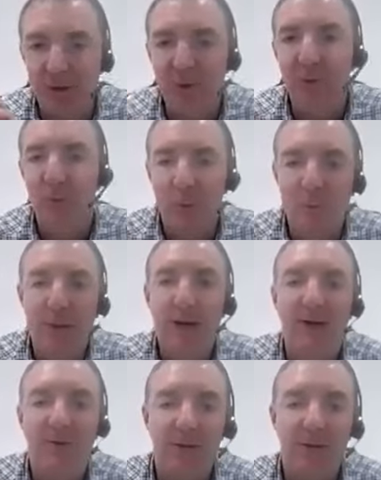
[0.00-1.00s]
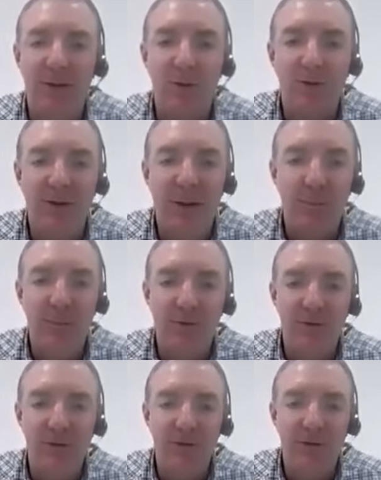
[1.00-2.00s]
what you fall back to, use that
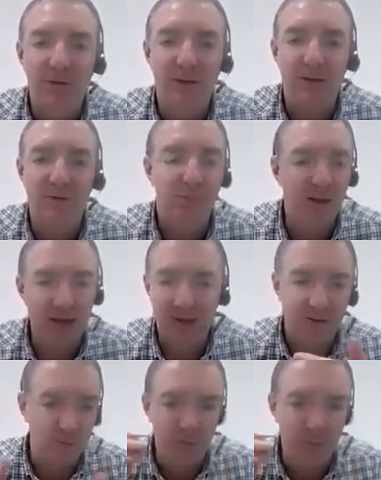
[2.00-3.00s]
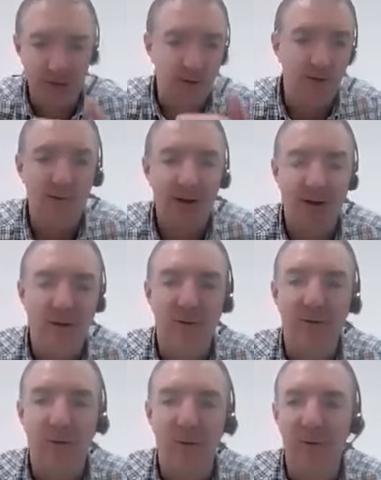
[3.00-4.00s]
position, and there's mechanisms in there of how you
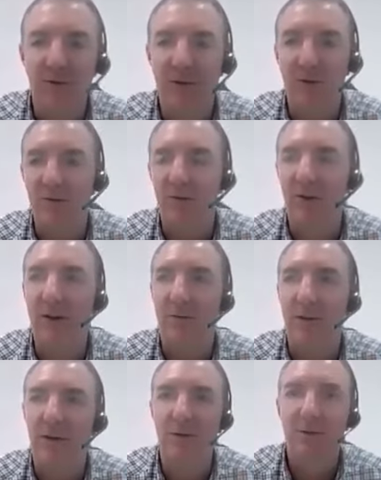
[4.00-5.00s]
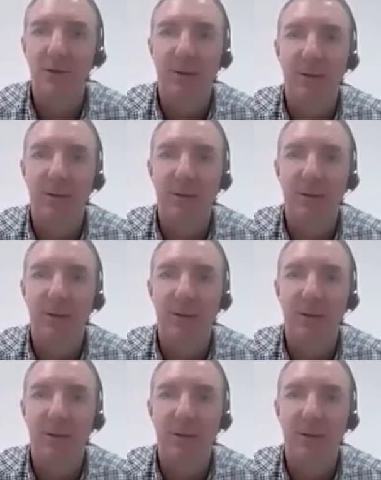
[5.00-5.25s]
deal with certain scenarios.